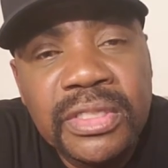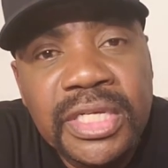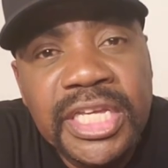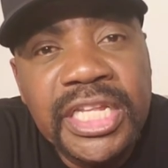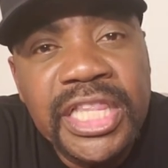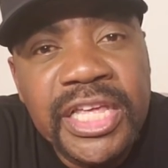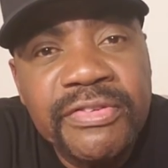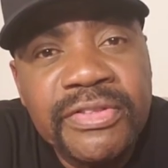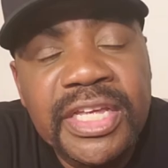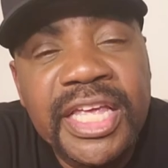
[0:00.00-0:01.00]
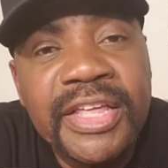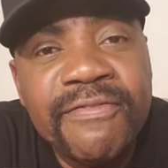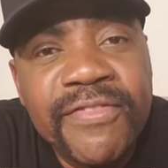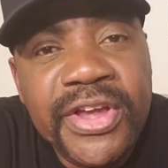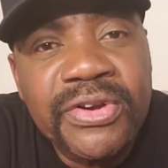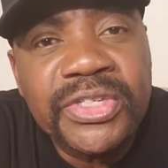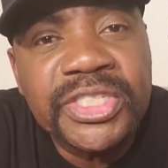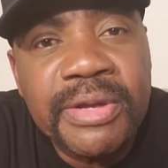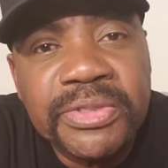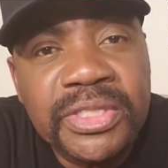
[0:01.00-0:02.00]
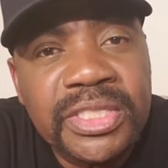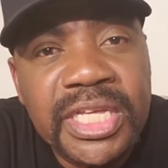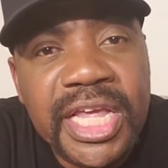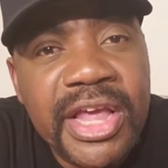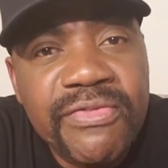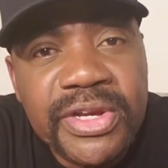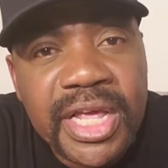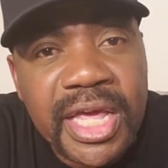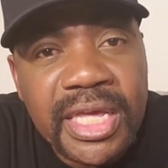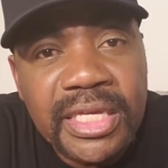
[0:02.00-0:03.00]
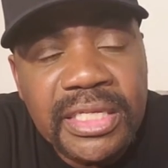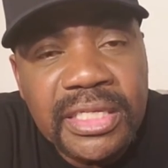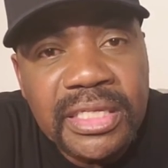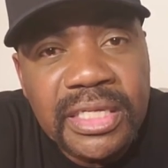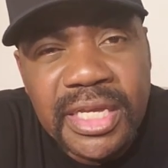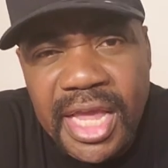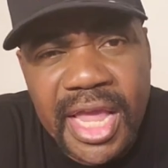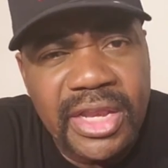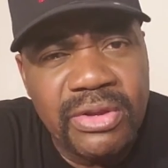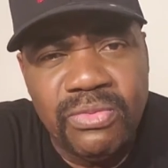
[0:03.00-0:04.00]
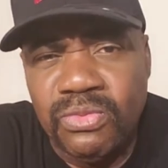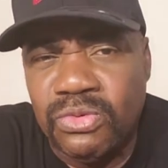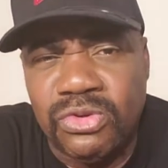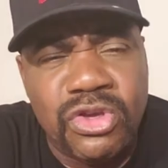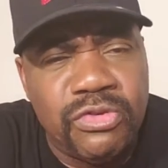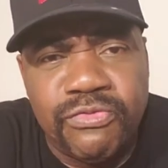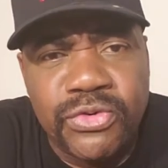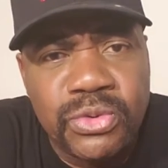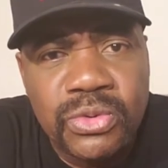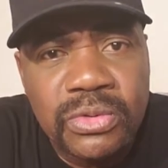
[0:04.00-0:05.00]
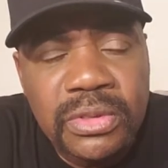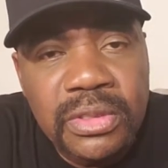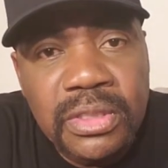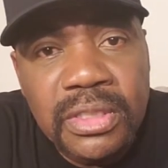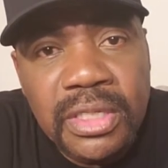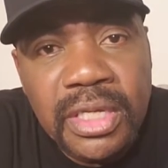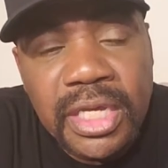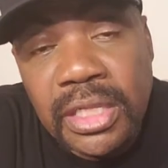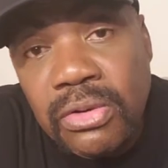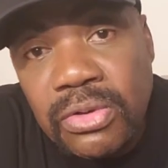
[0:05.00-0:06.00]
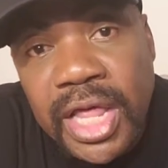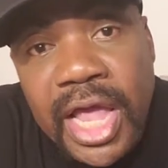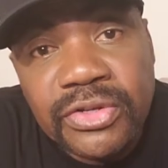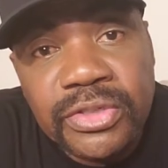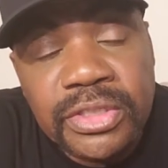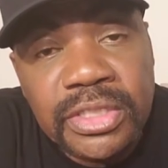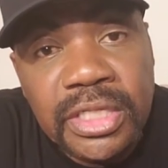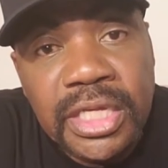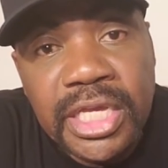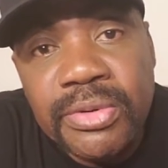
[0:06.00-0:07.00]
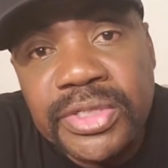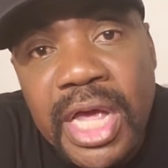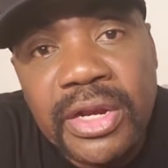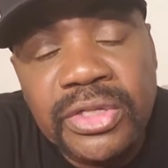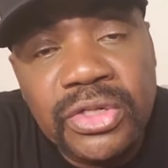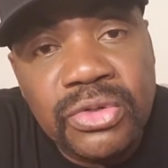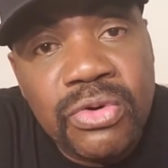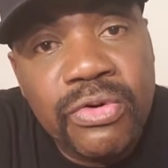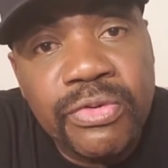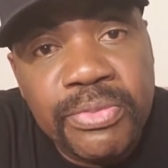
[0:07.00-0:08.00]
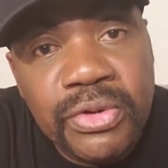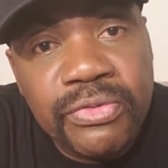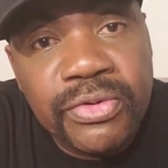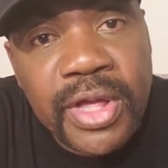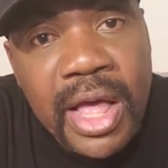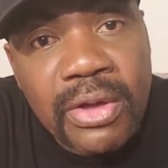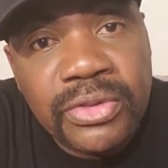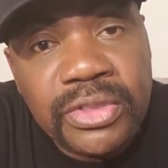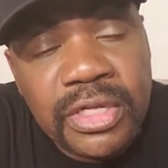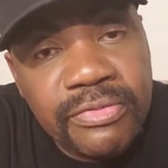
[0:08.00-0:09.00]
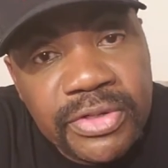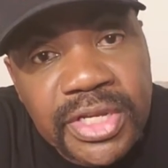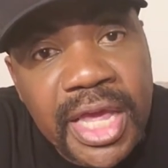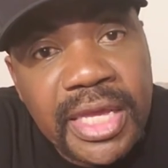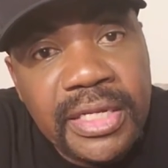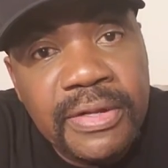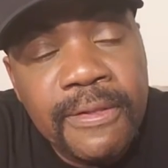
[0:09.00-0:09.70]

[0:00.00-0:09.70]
He lived and fared sumptuously every day. He ate good food. And little Lazarus, he was out at the door of the beautiful house of his gate